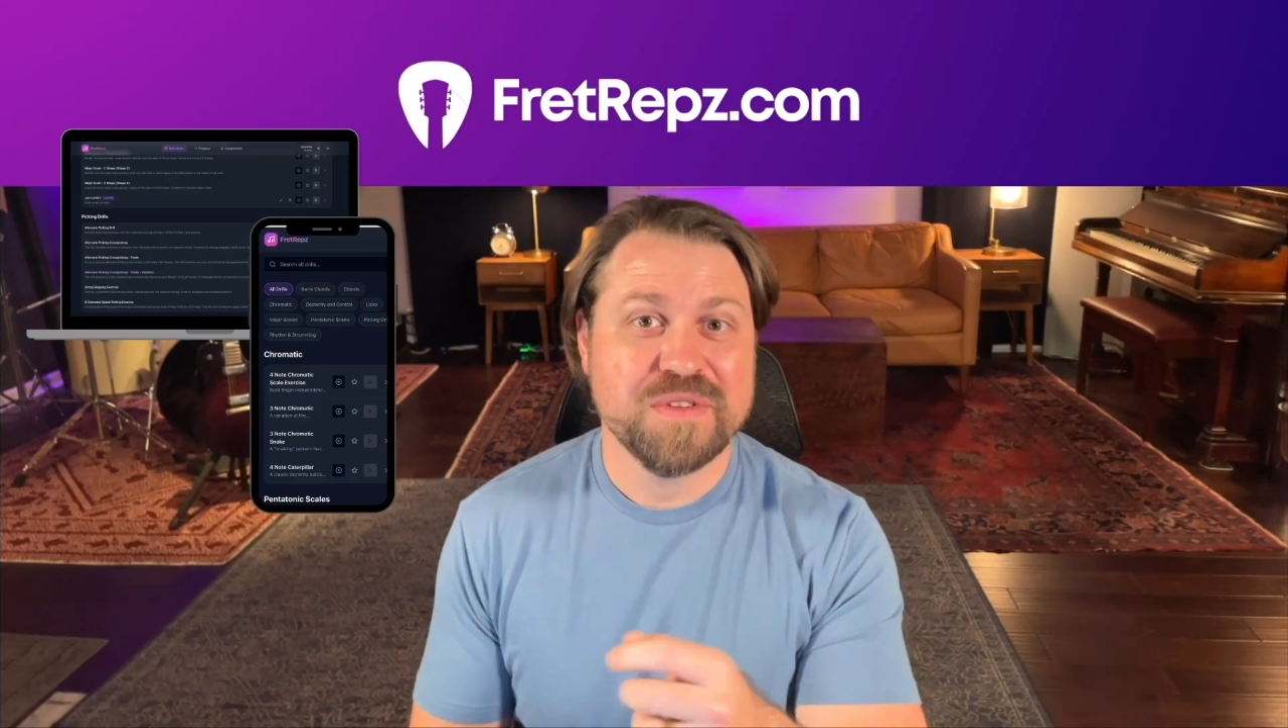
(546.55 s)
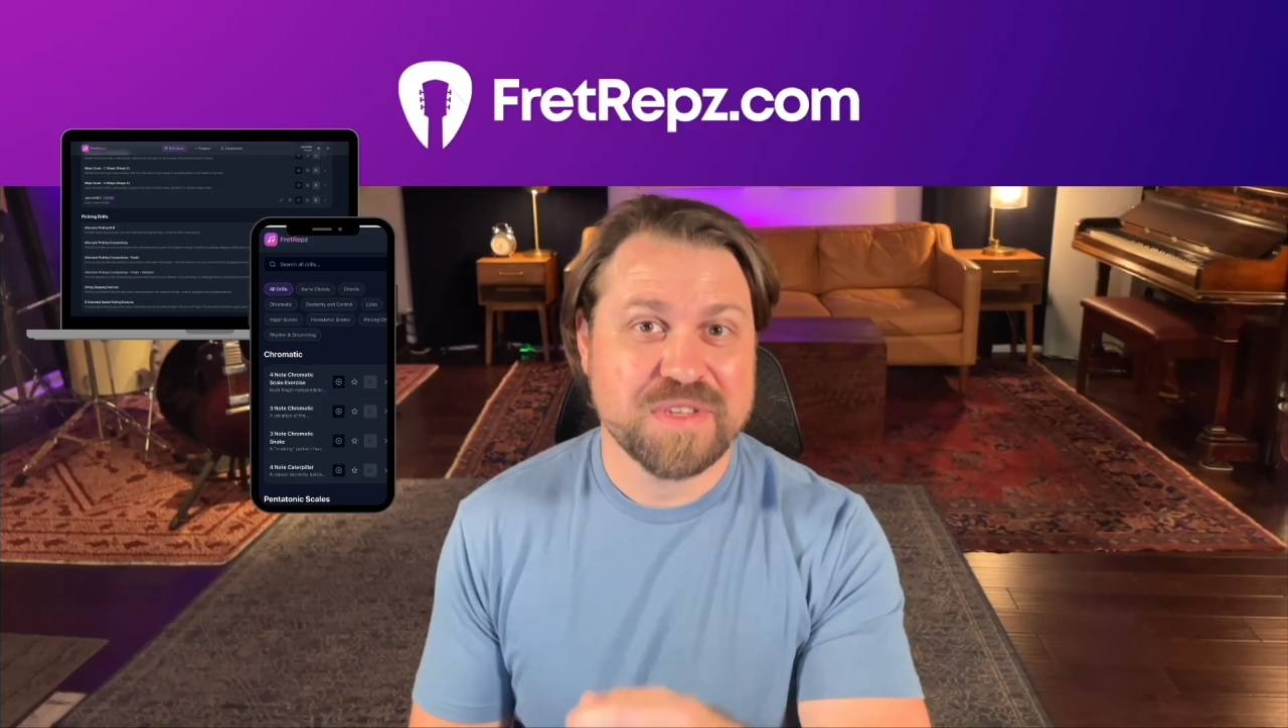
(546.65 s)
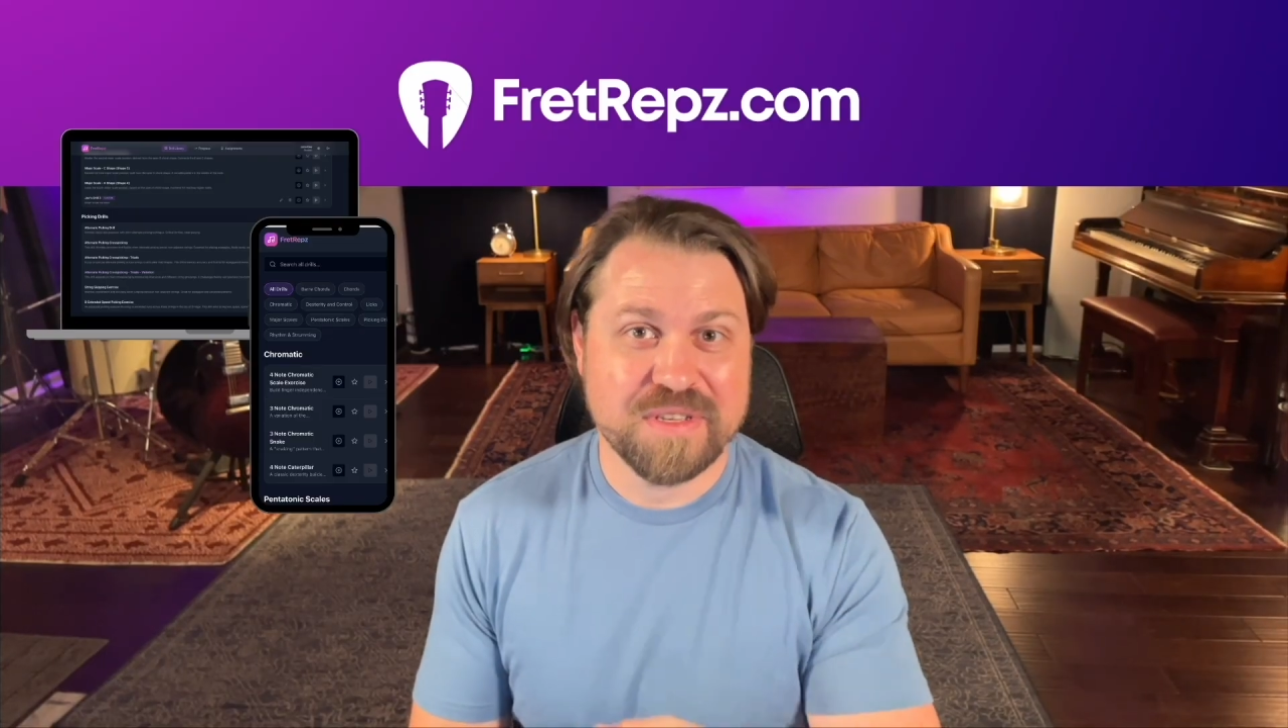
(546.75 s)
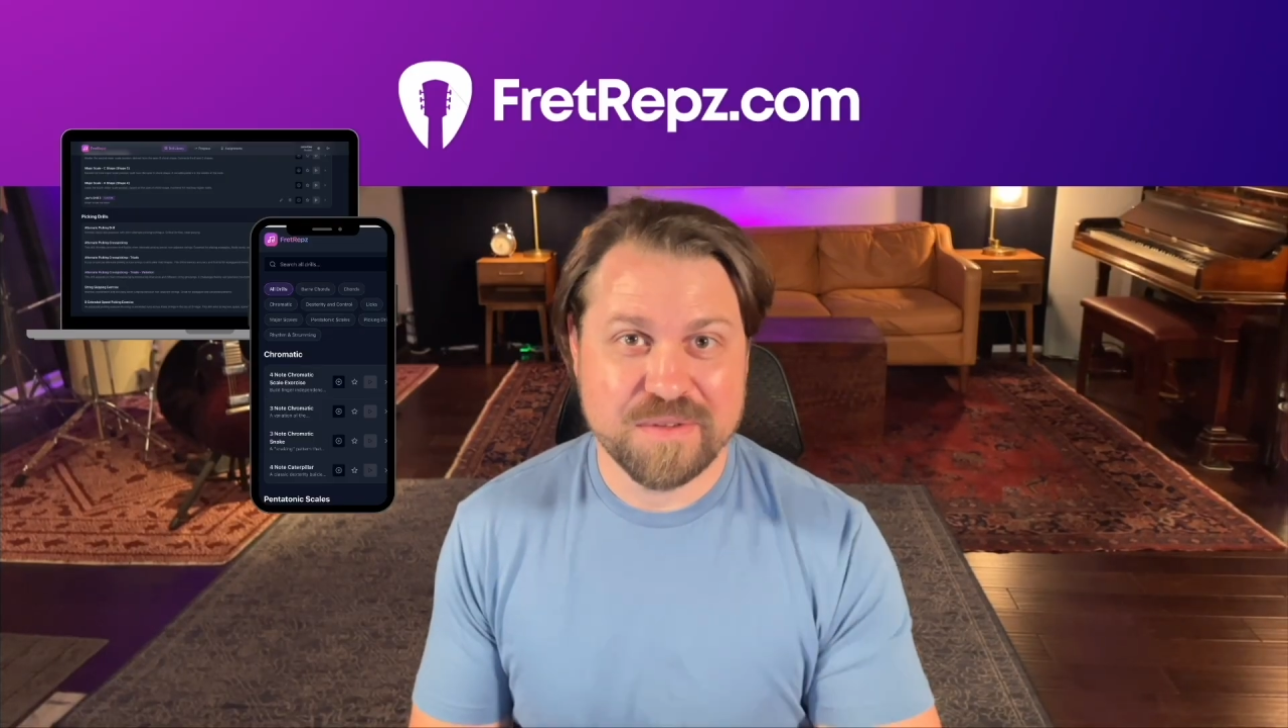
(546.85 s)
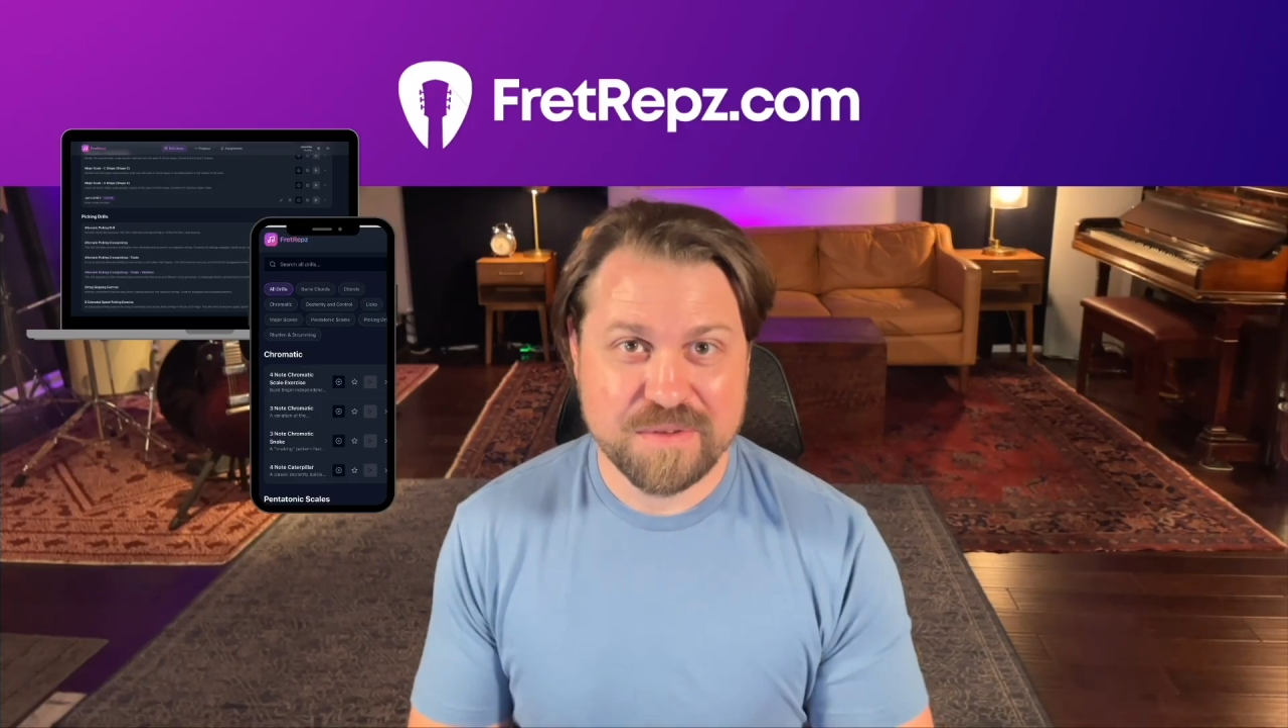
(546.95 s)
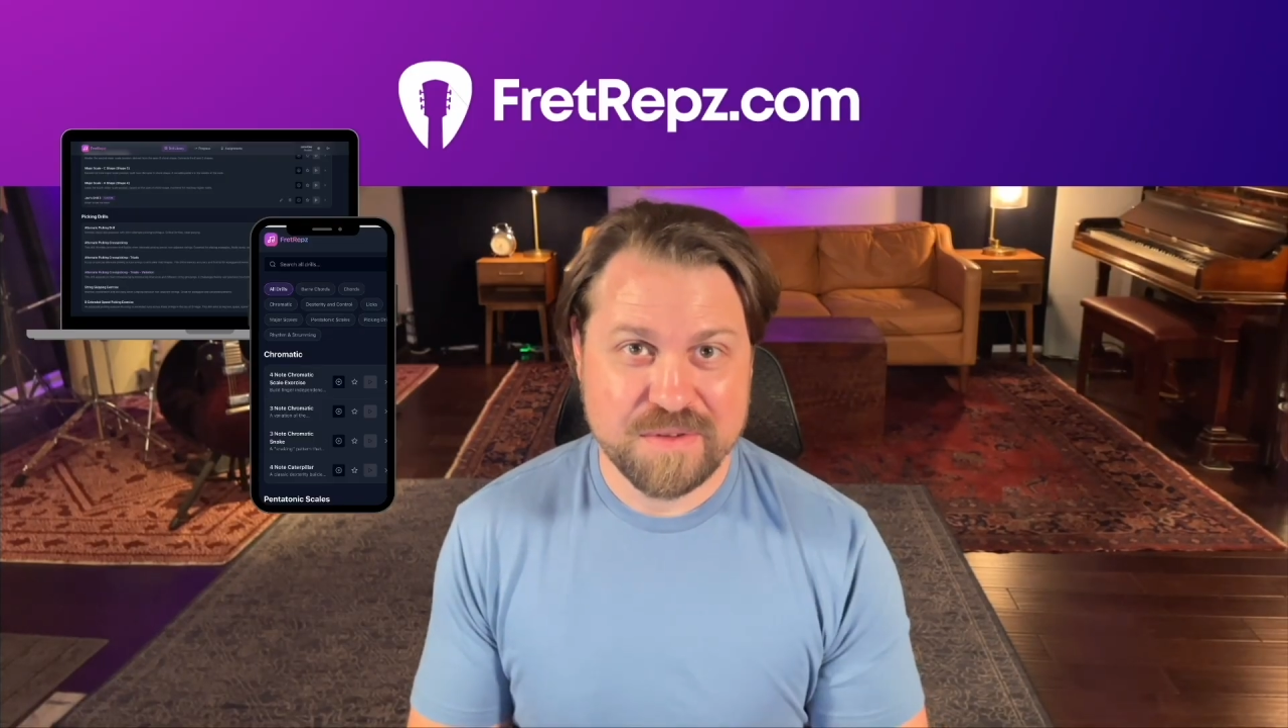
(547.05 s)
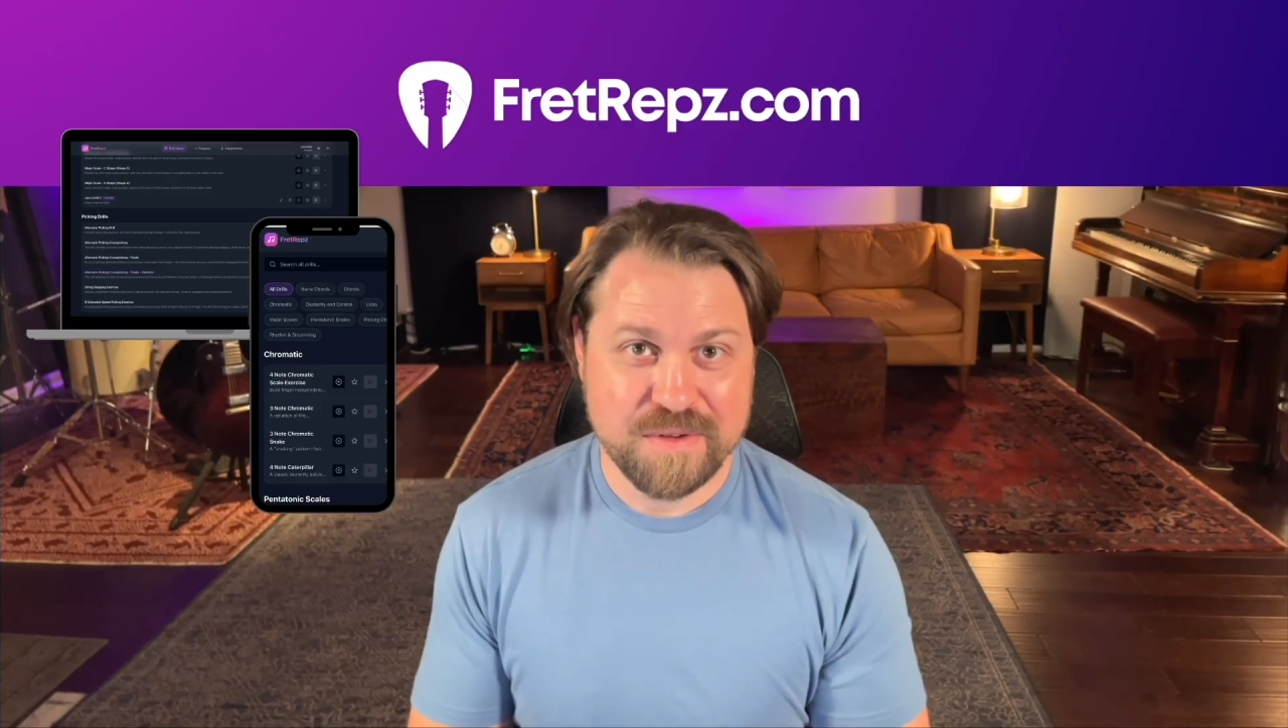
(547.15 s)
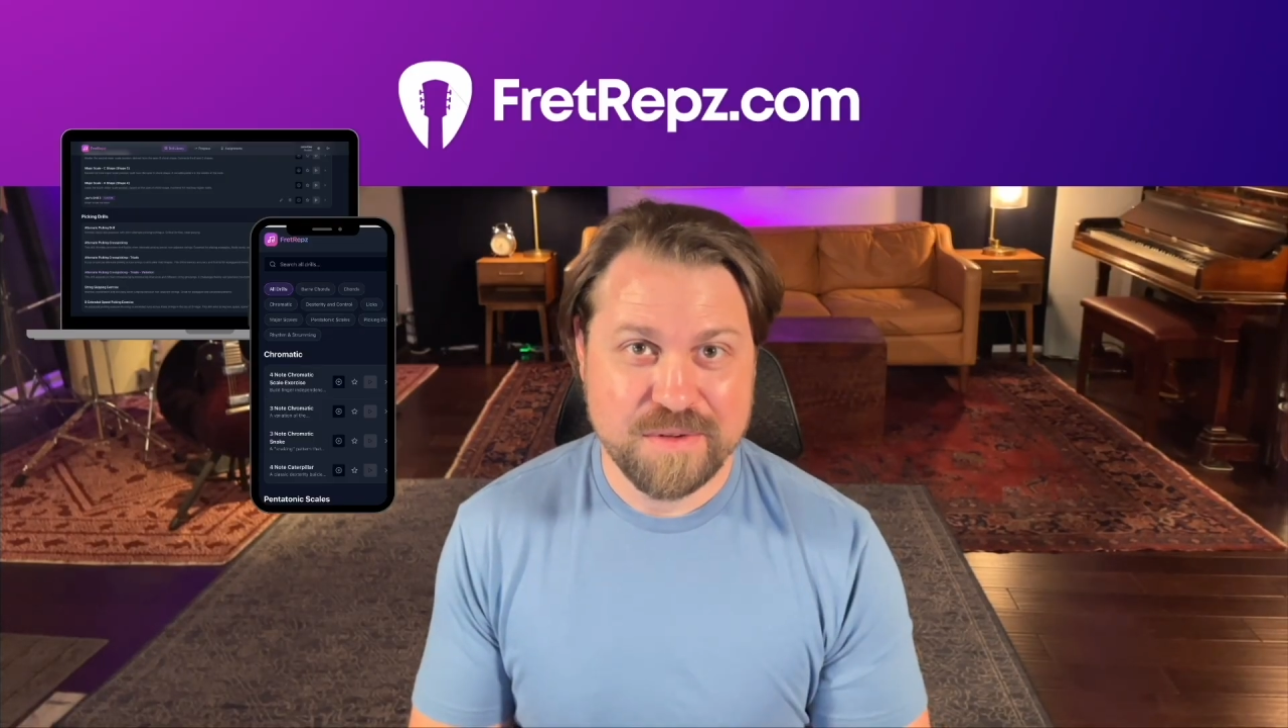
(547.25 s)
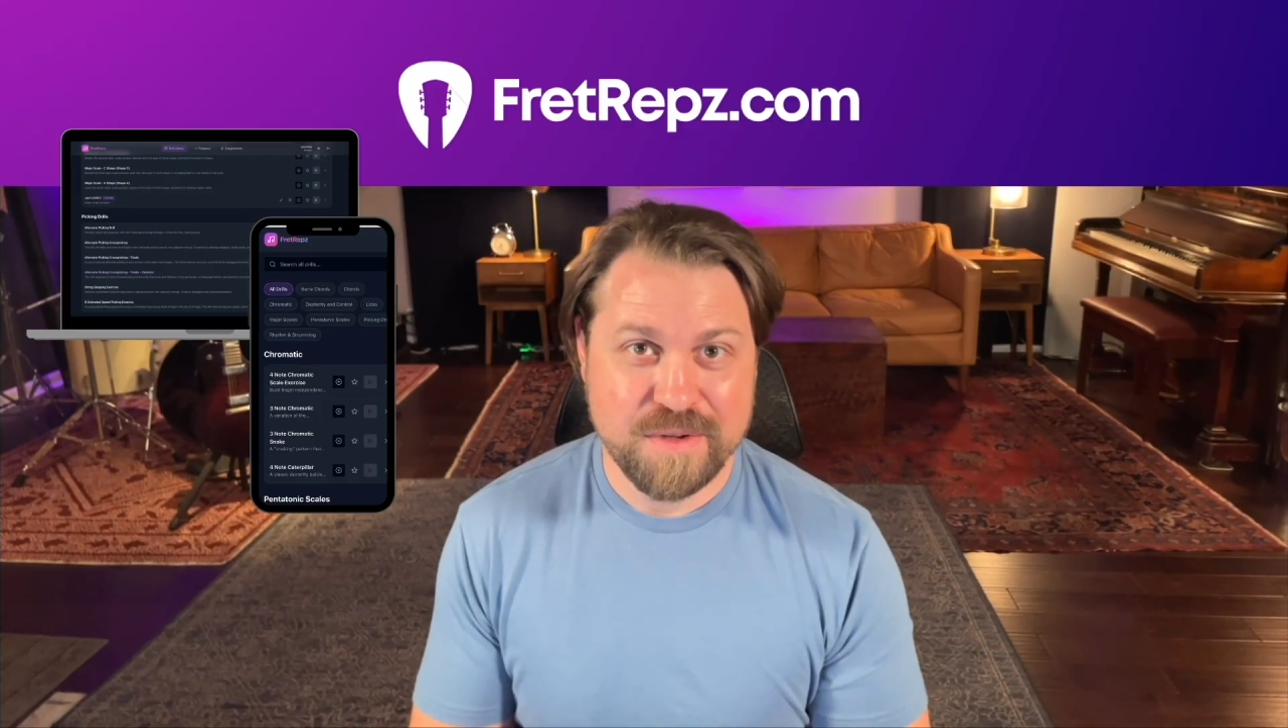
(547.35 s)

skills.